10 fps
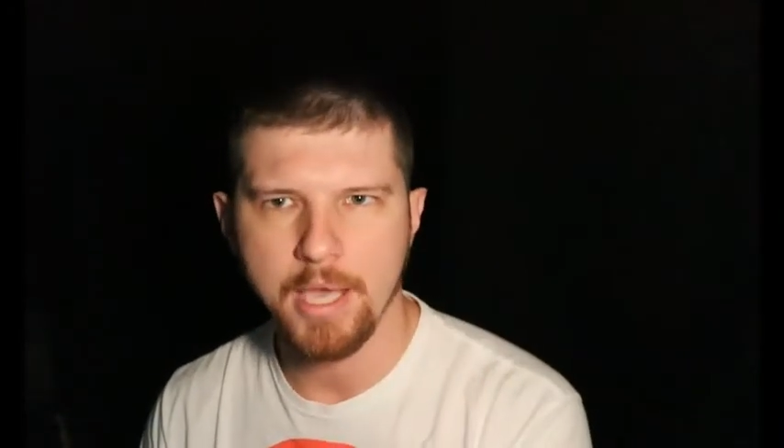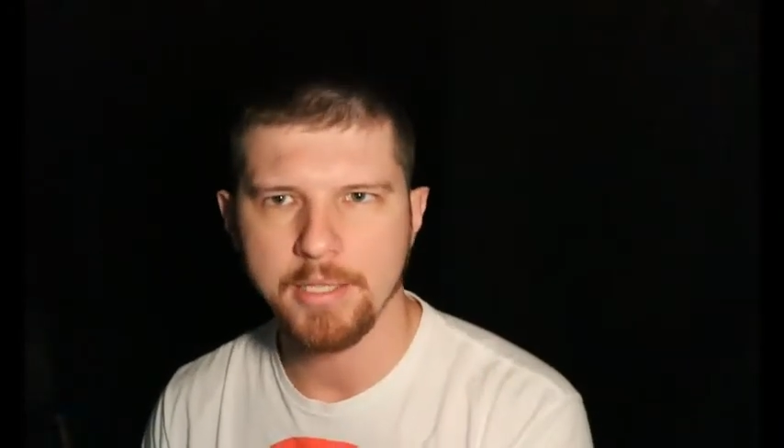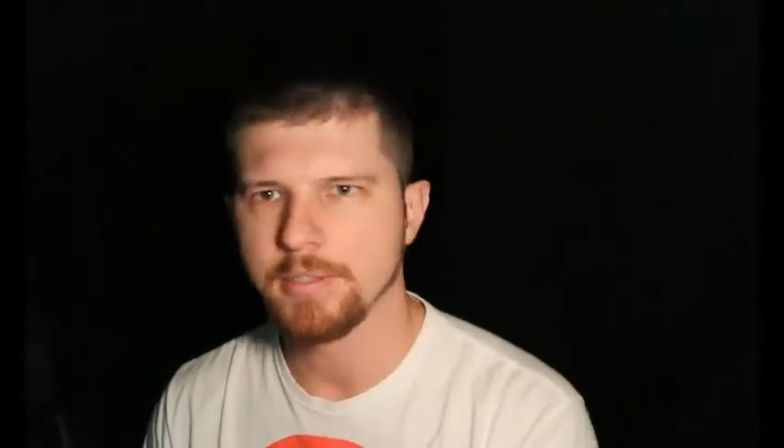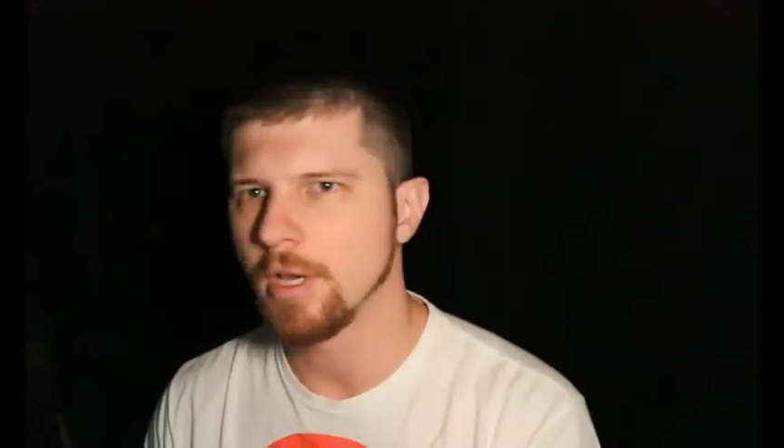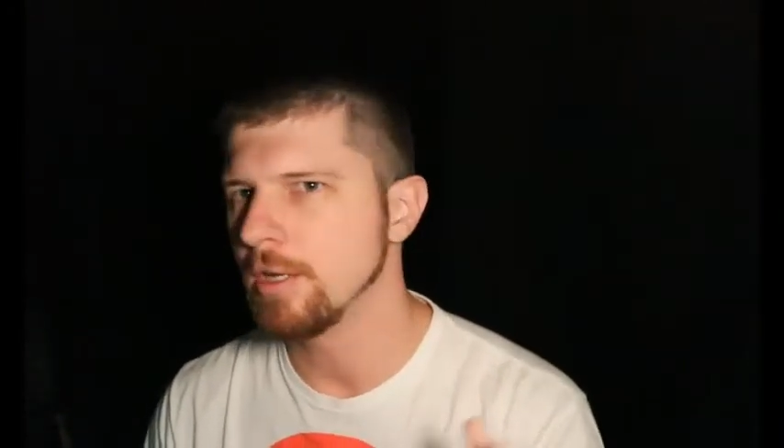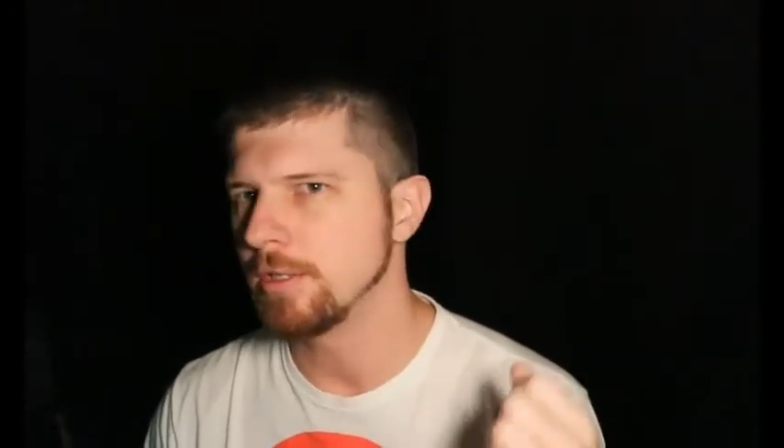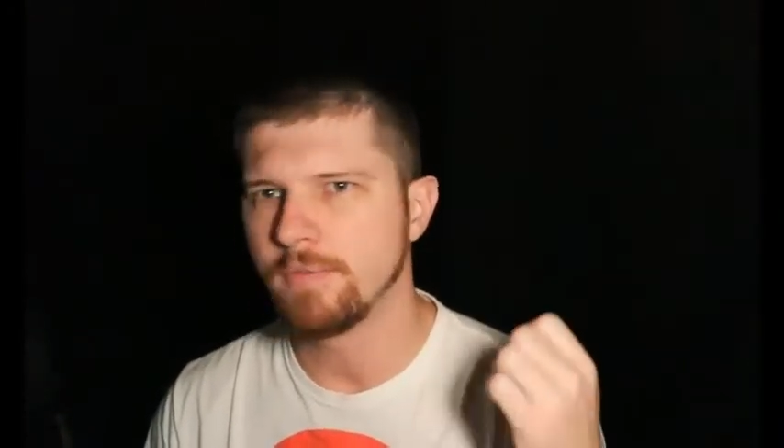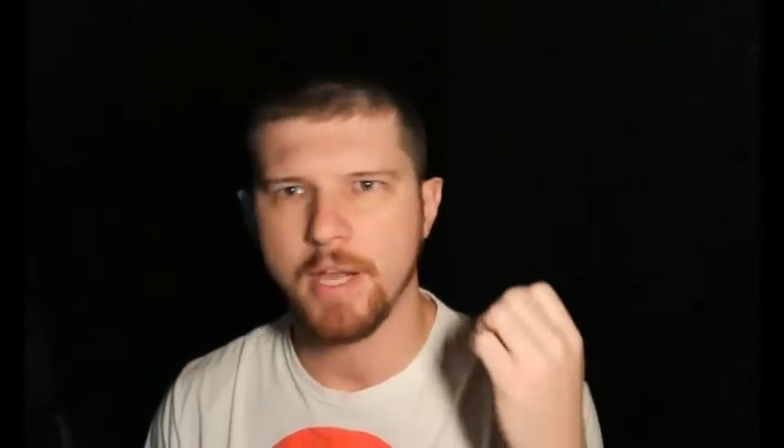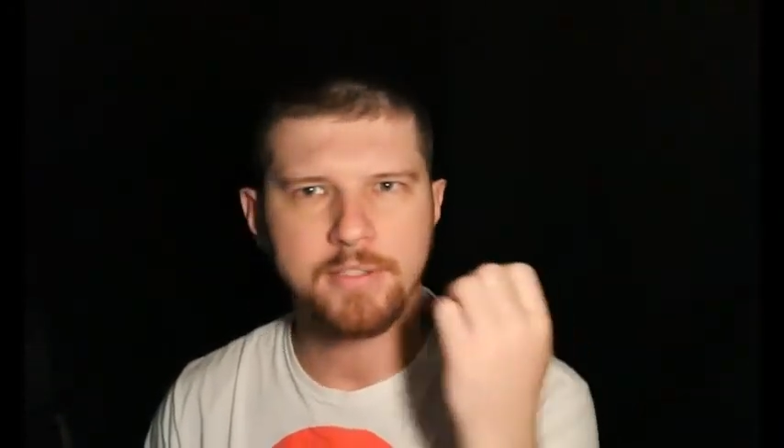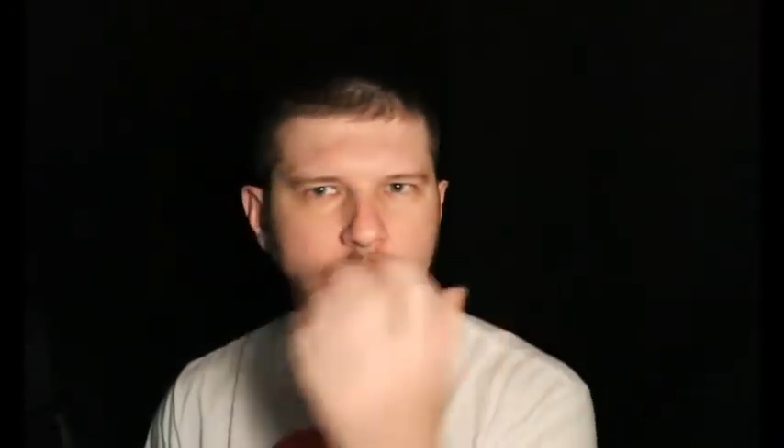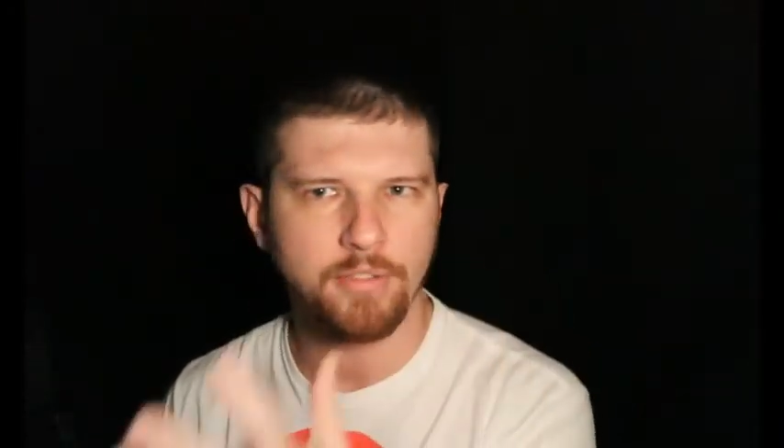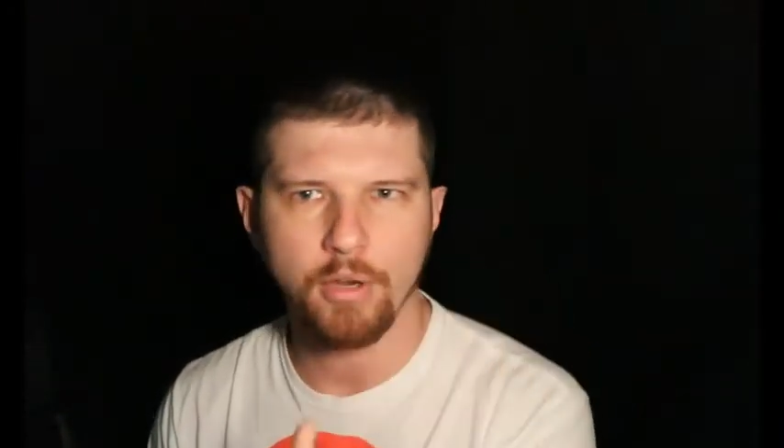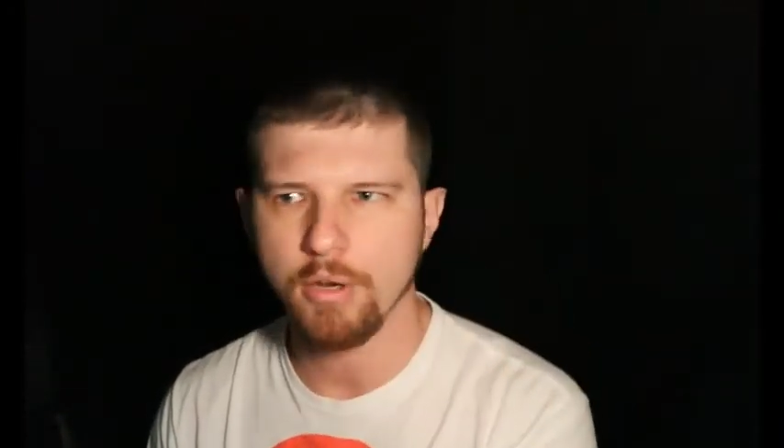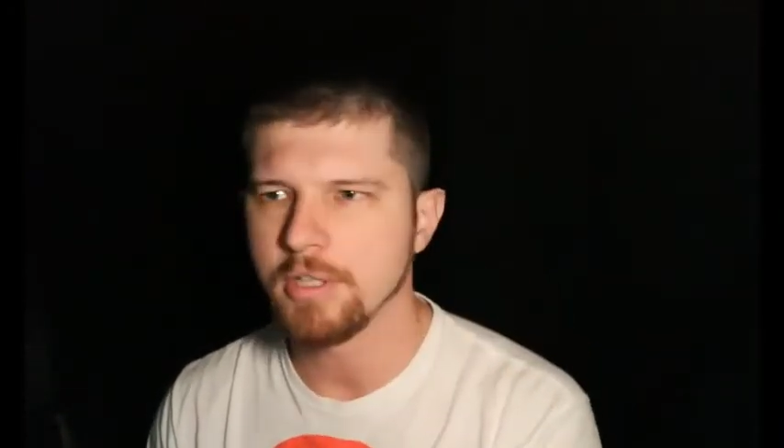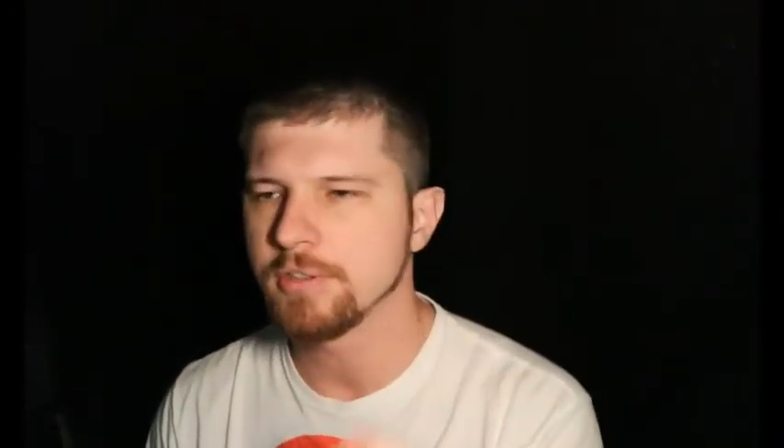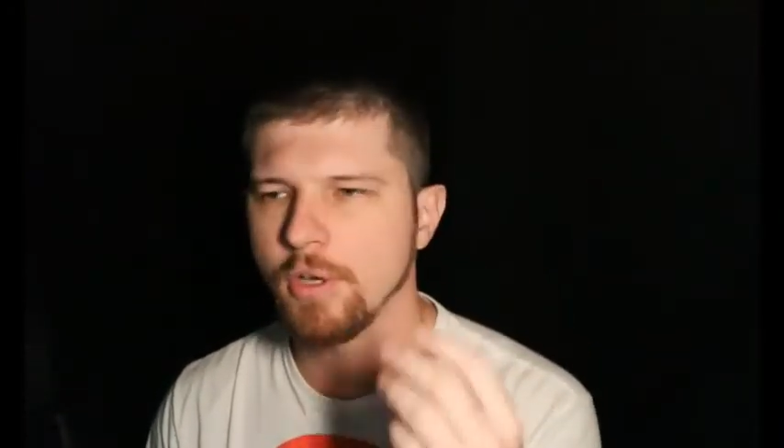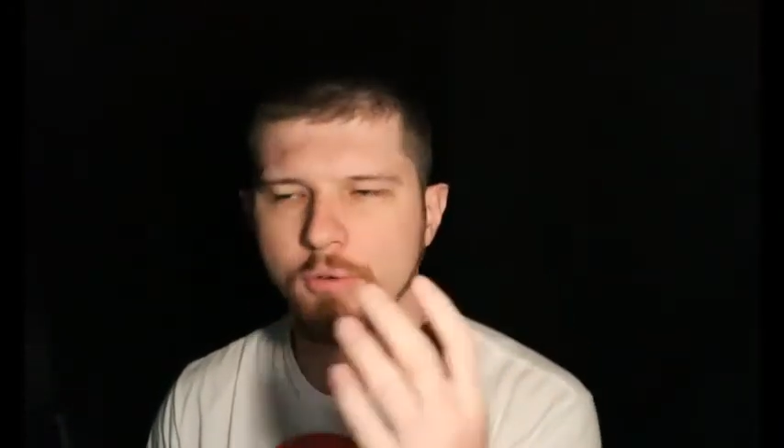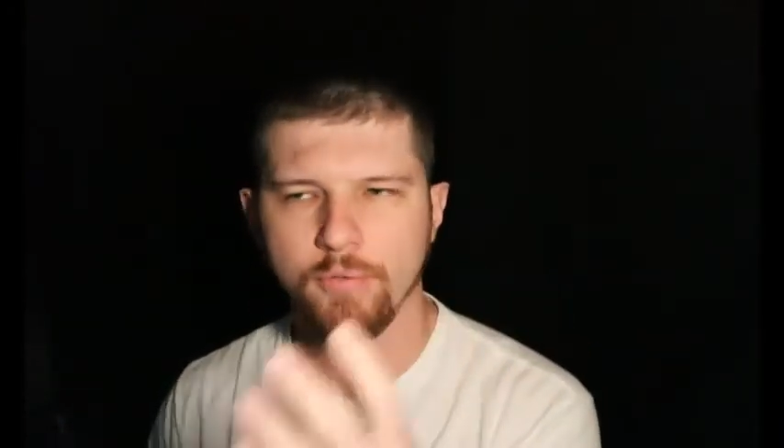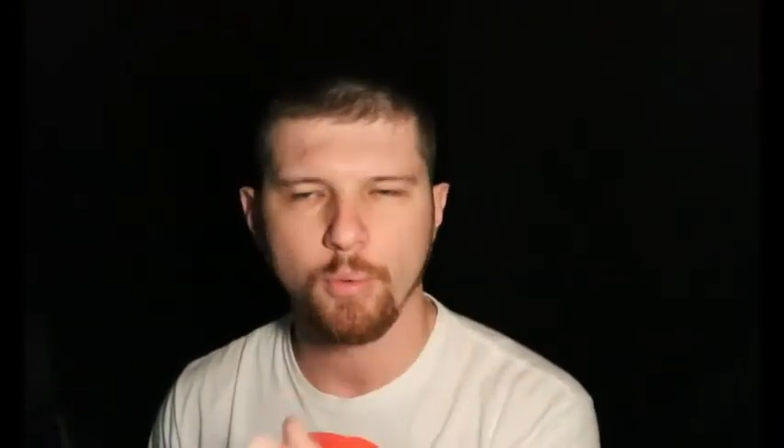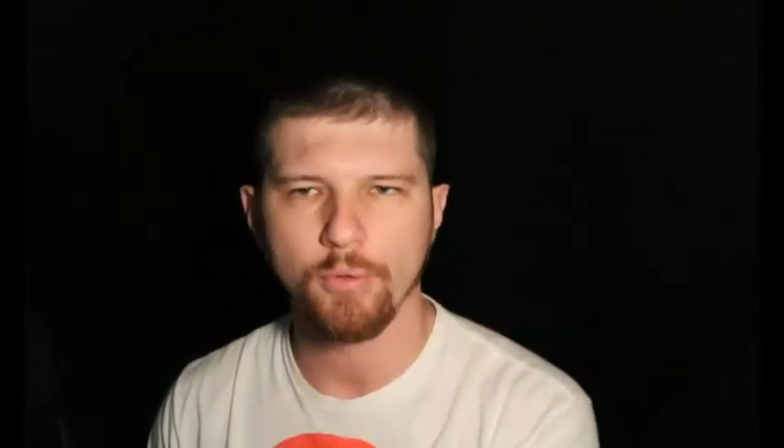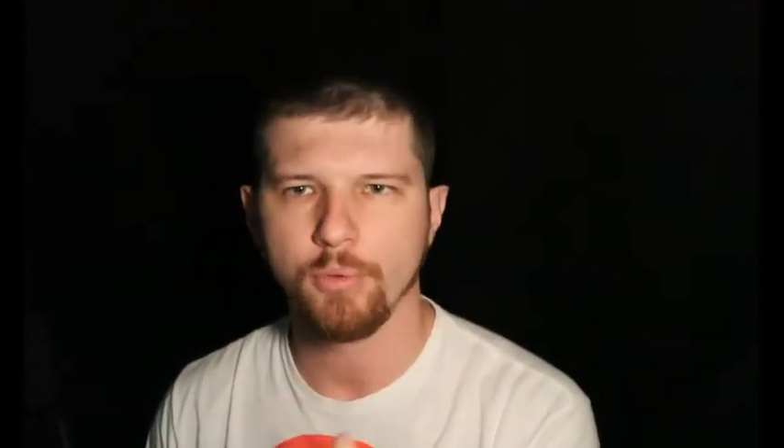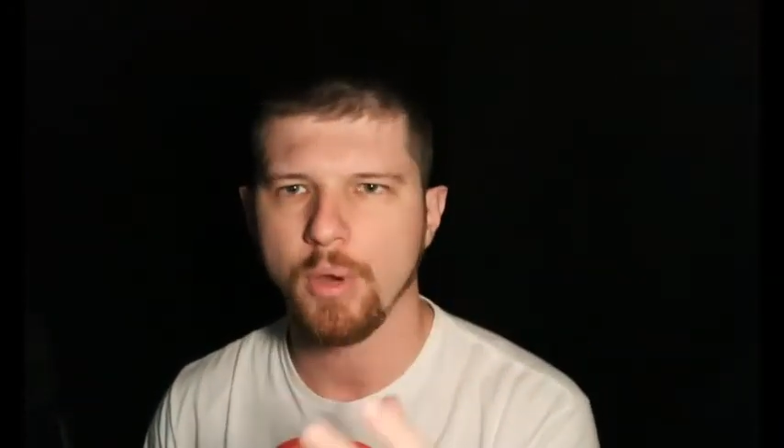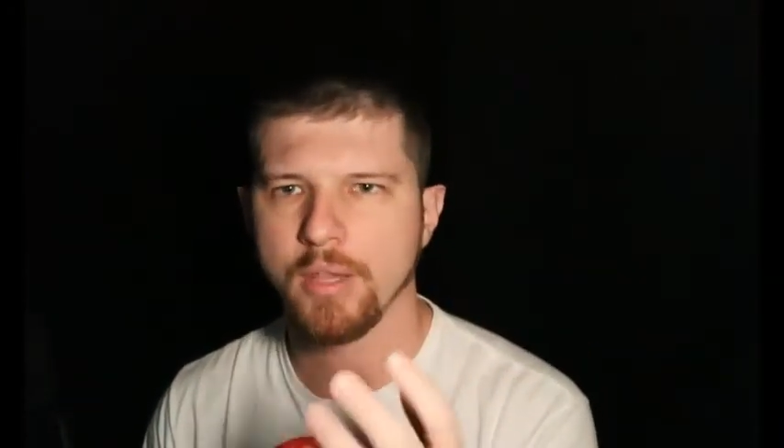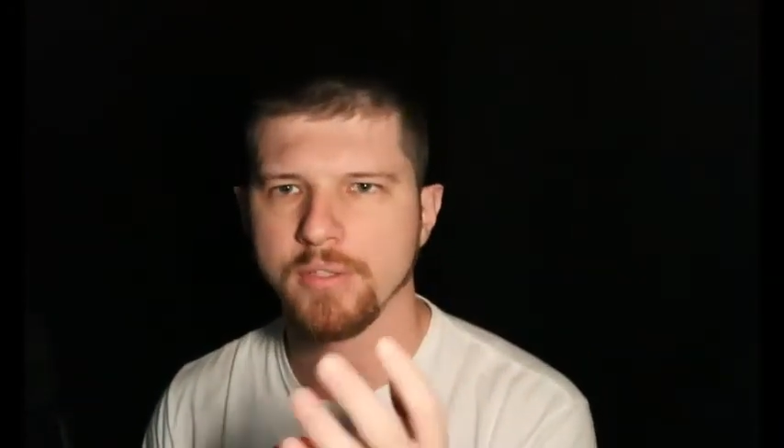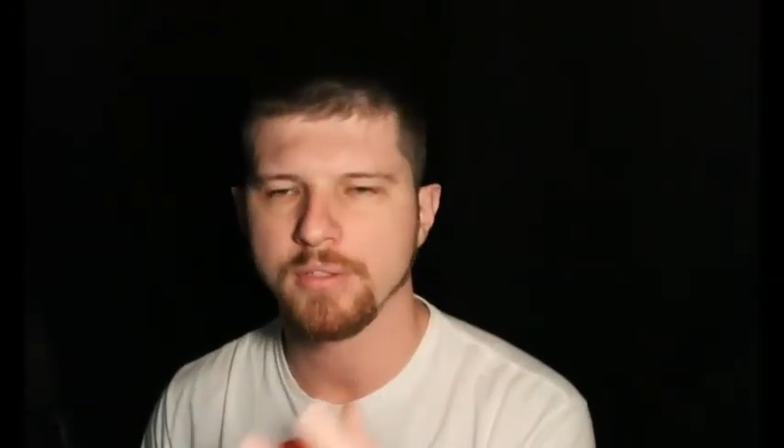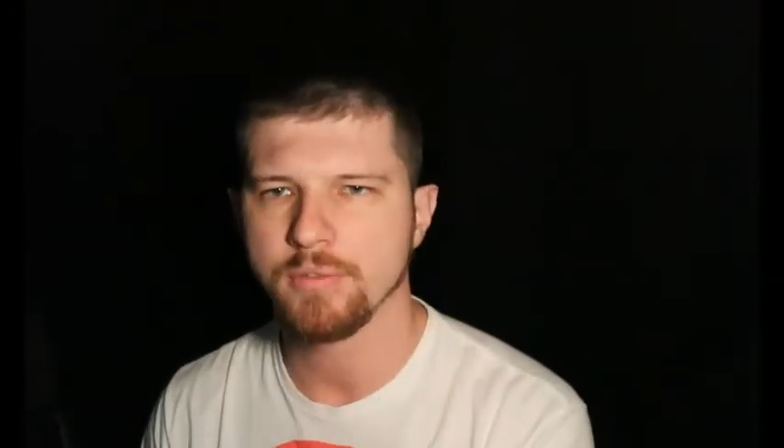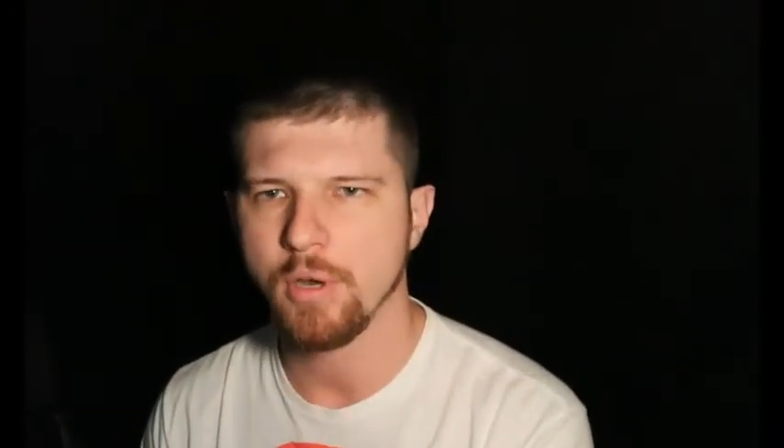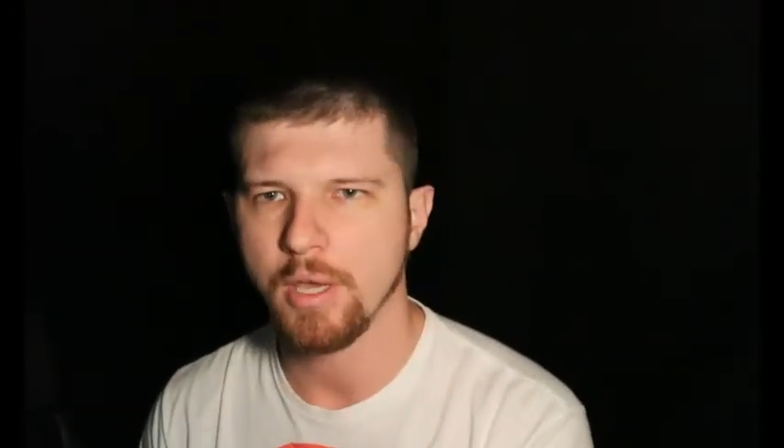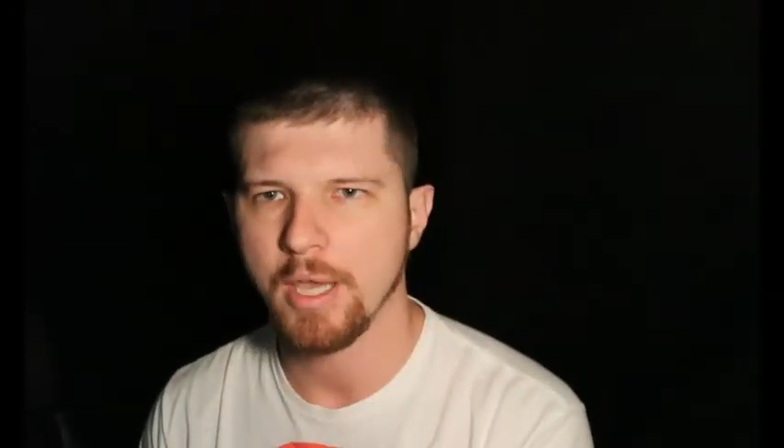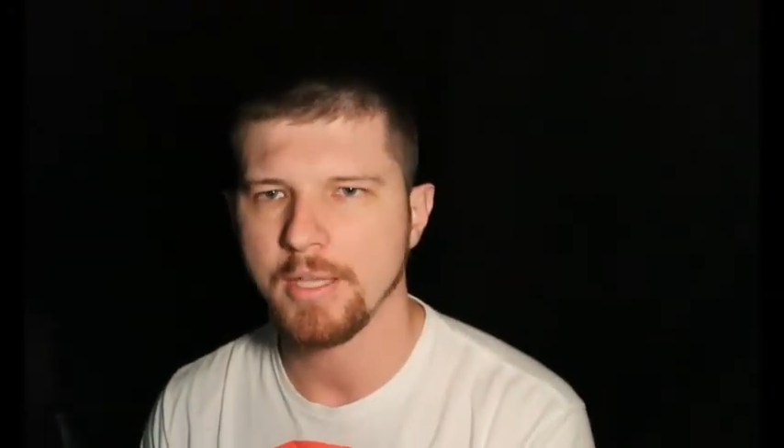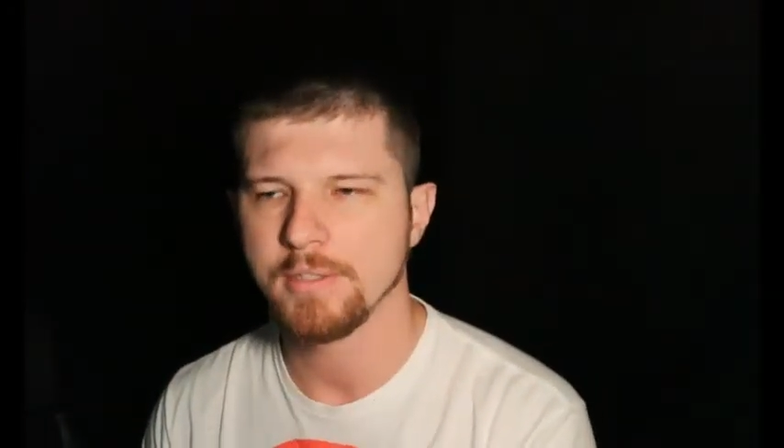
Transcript: Sanji fights the third, and so forth throughout the Straw Hats?